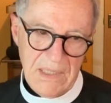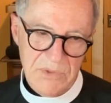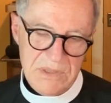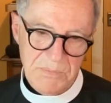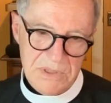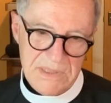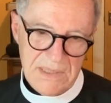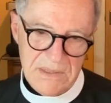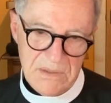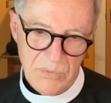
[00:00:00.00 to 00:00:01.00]
I was
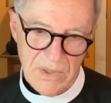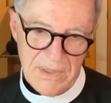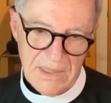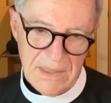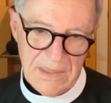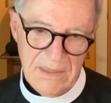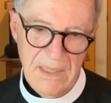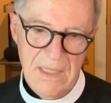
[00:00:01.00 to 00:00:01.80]
presented with a